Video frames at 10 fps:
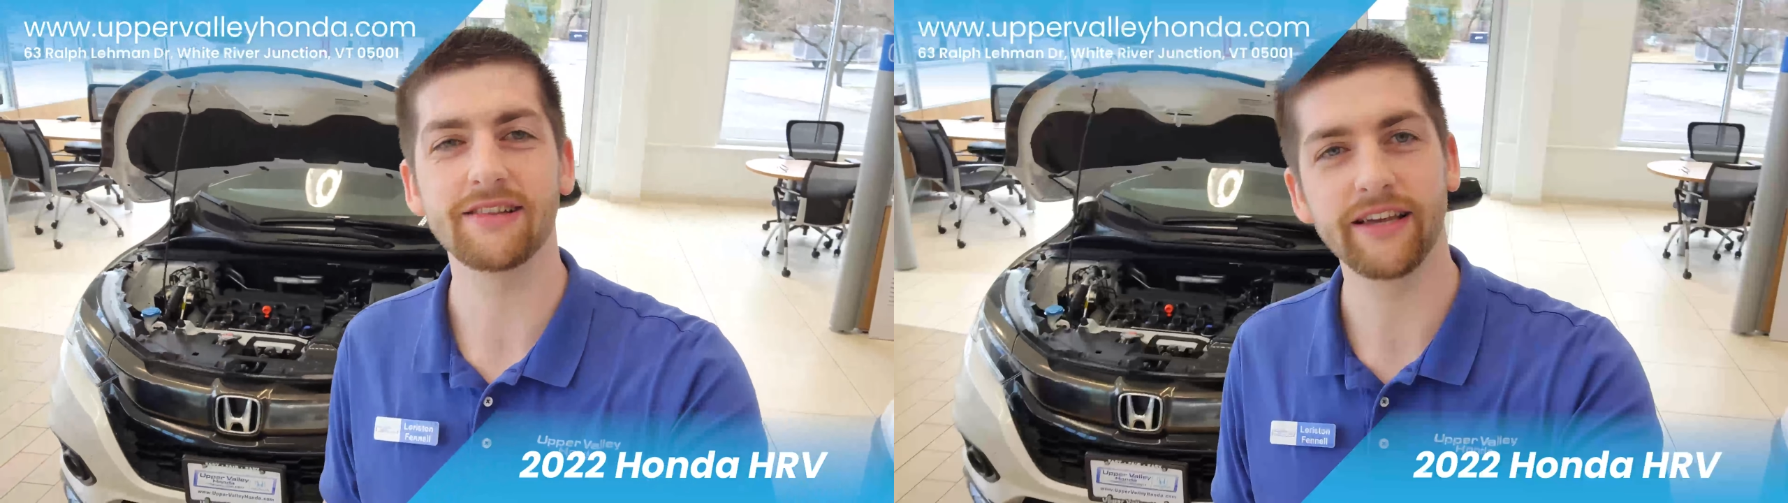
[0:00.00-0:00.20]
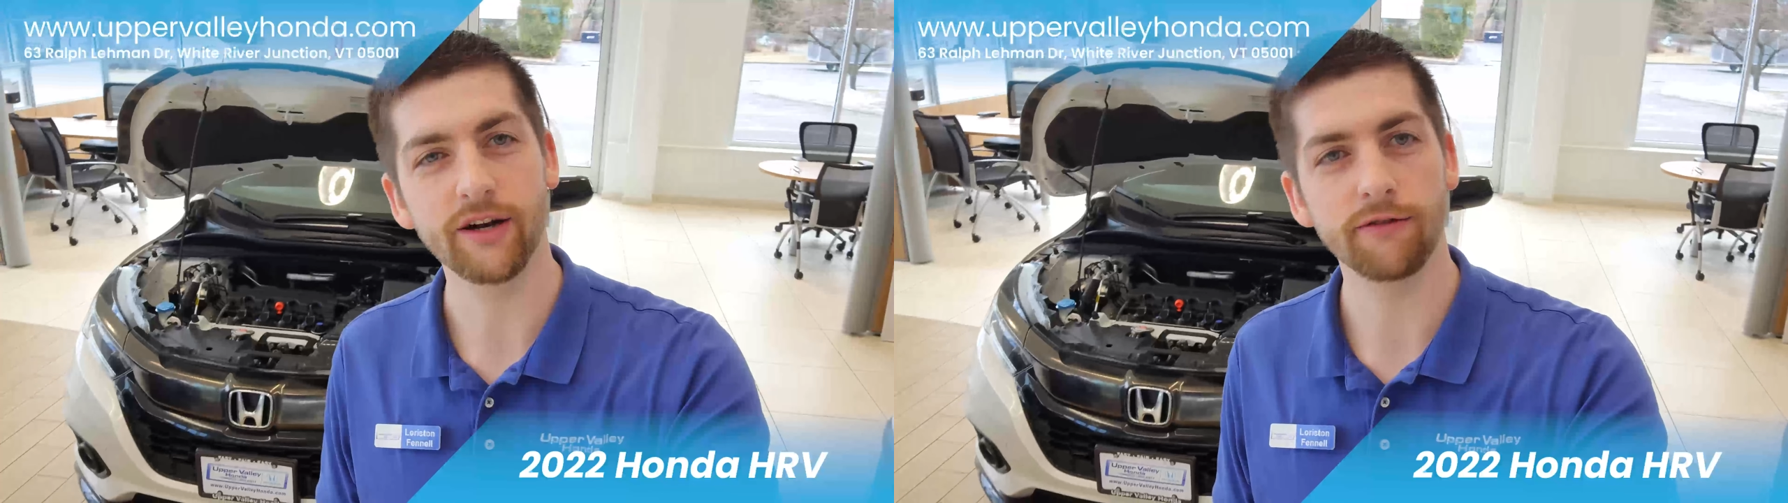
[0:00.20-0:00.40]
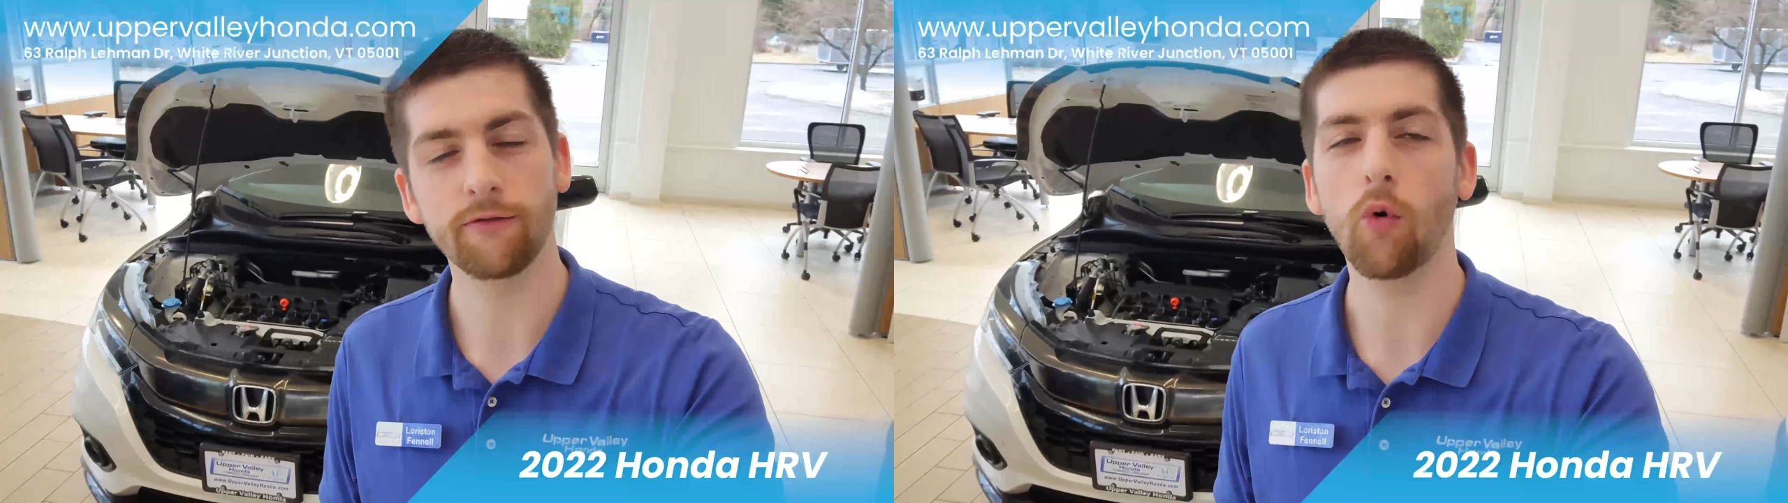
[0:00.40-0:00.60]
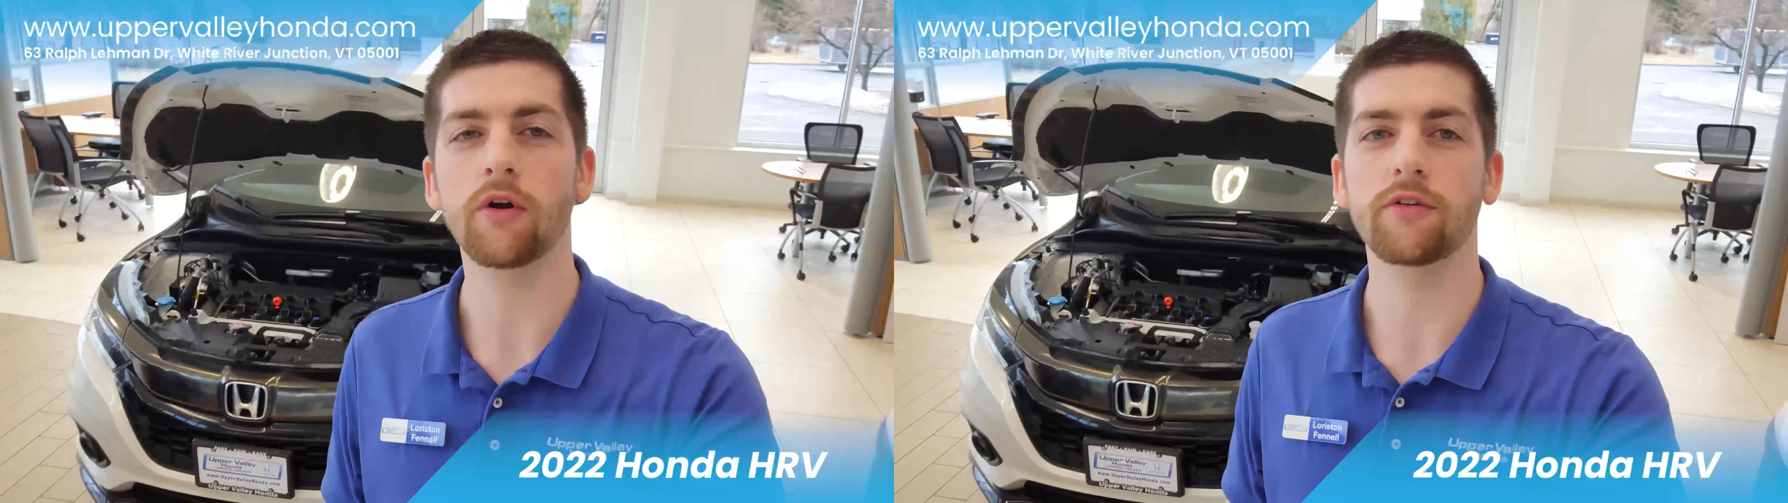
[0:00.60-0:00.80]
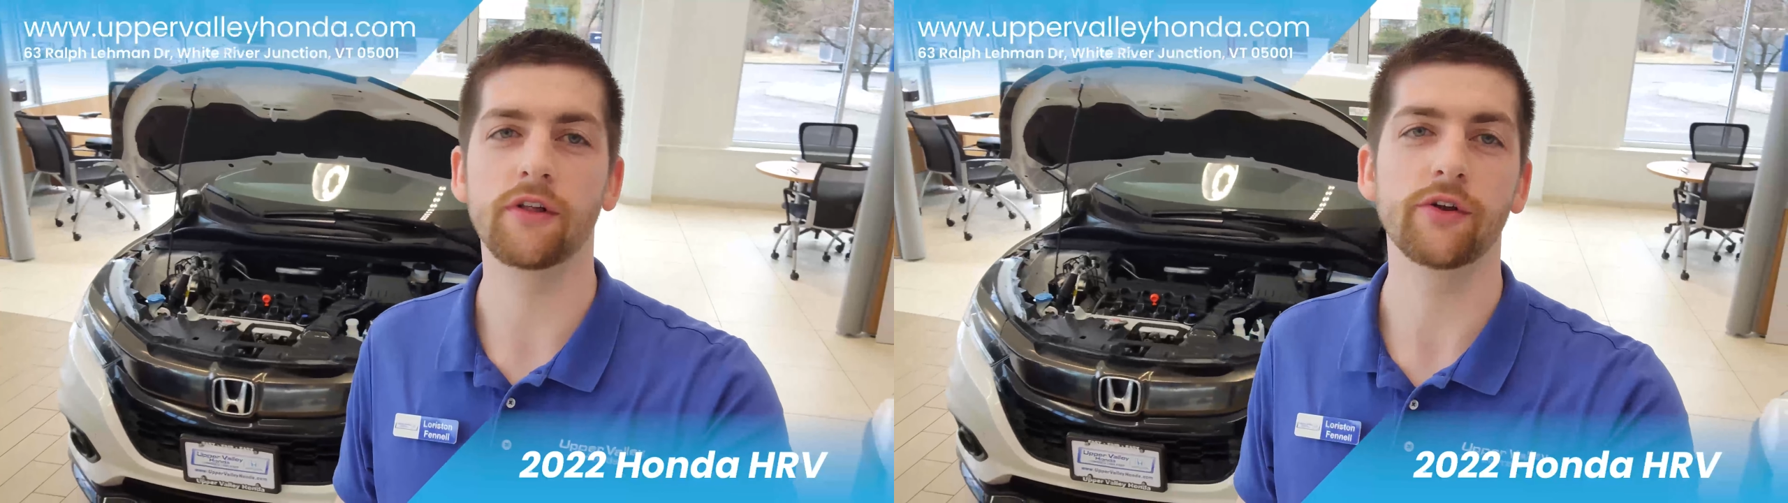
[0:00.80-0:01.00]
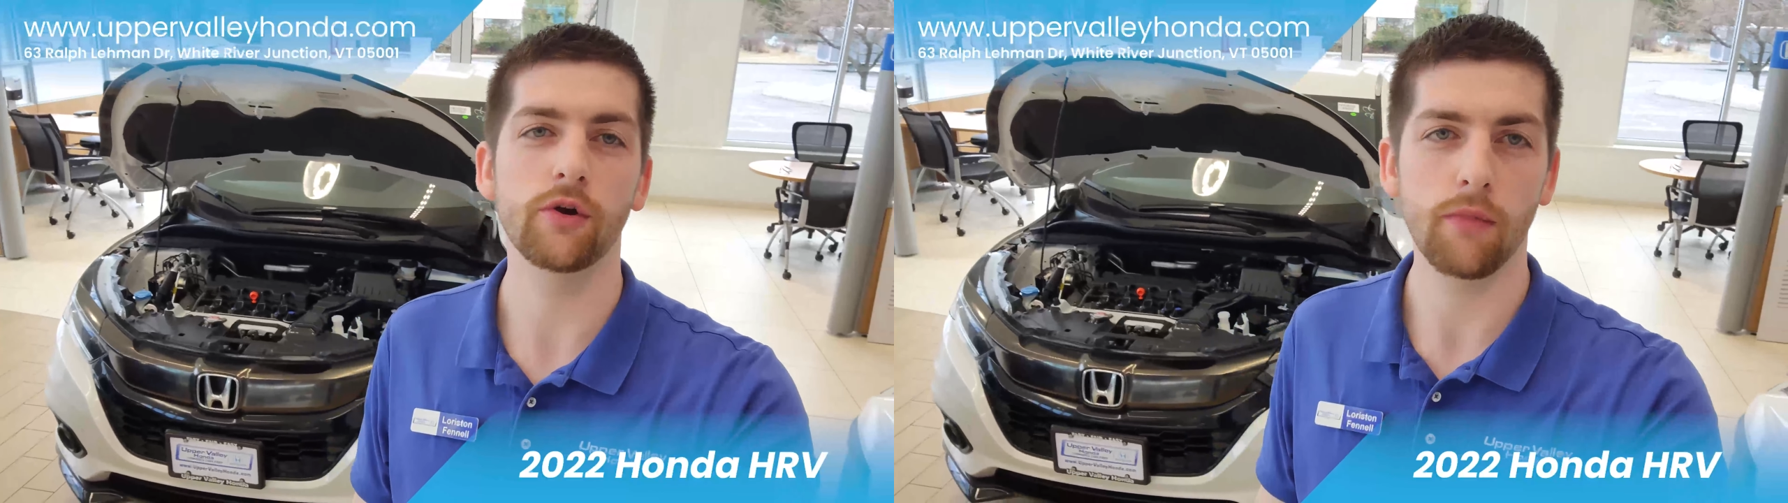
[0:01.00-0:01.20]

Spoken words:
liter 4-cylinder